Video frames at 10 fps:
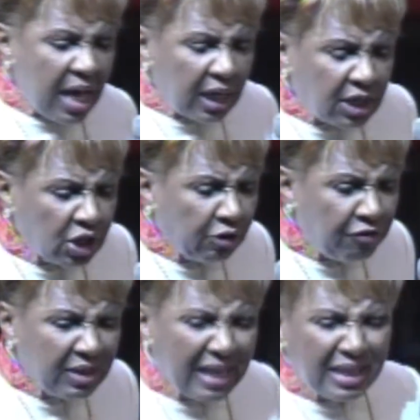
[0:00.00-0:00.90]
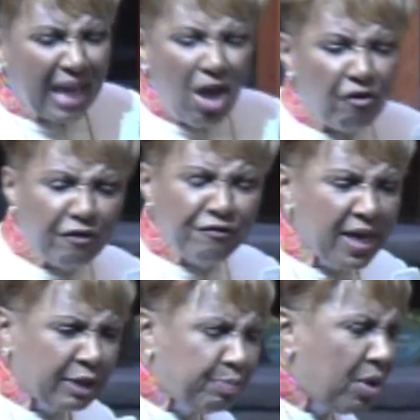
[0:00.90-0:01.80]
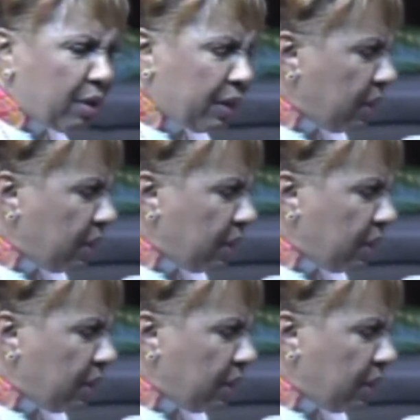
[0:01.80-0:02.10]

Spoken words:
And touch your friend and say, stay off of Facebook.